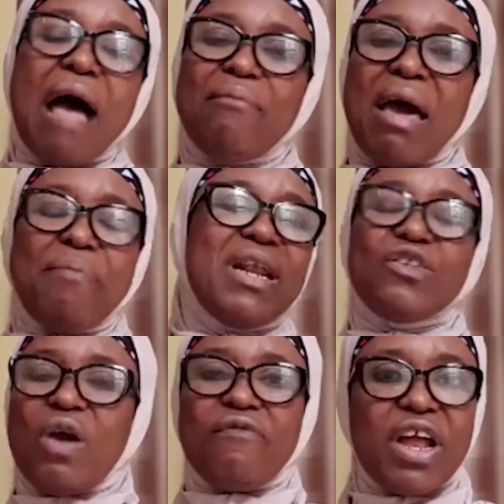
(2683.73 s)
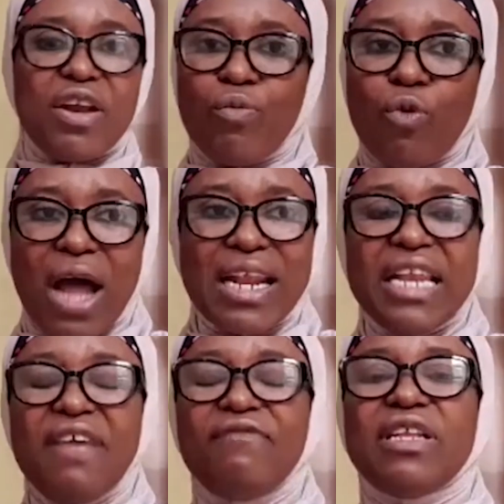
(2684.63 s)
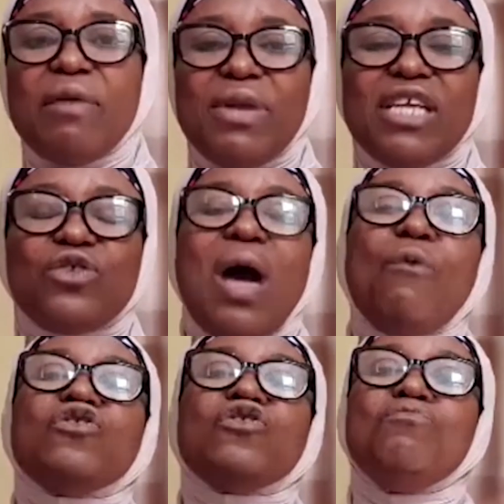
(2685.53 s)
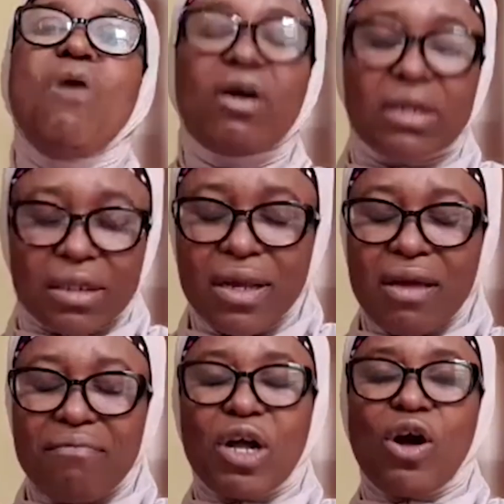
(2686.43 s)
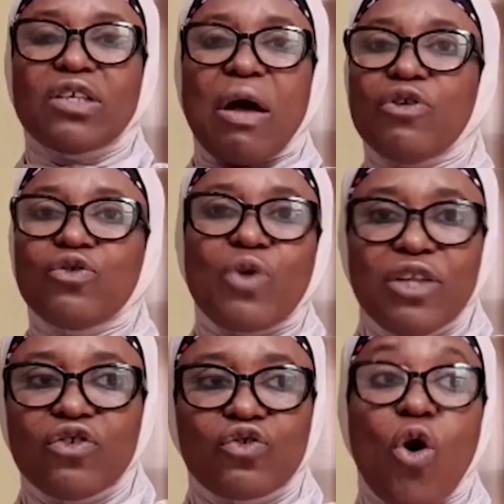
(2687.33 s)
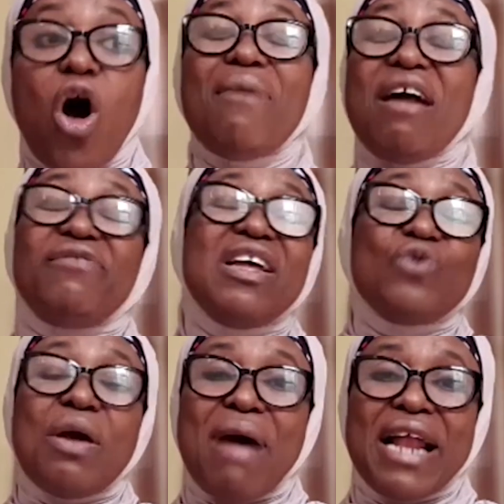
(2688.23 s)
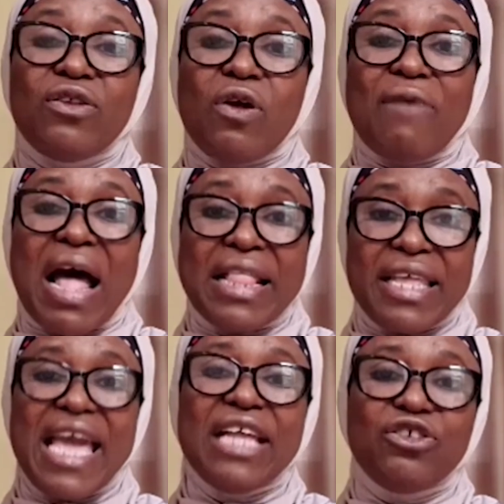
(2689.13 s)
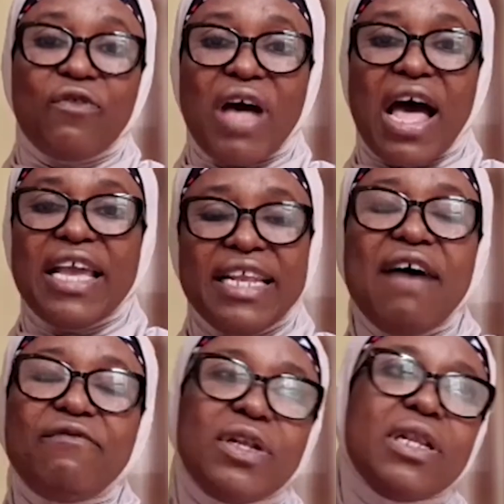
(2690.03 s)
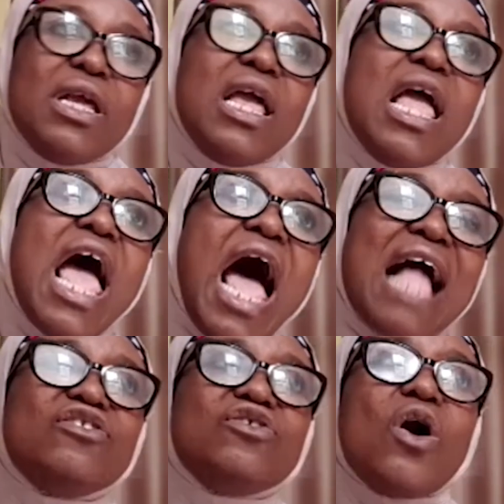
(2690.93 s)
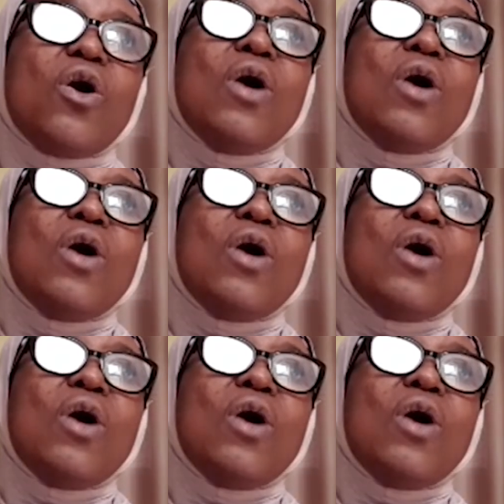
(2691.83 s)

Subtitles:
and my parents were very poor. And I lived in a place where I was mocked because I was going to school. All my friends were married up at the age of 11. And so